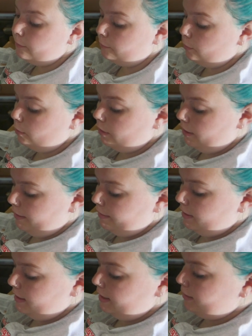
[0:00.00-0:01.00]
for
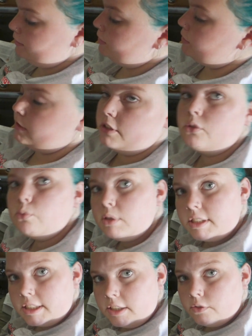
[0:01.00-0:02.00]
the next little
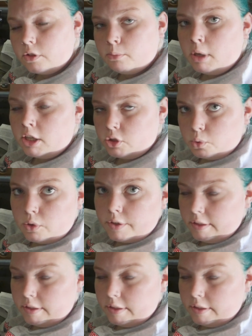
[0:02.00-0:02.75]
receiver module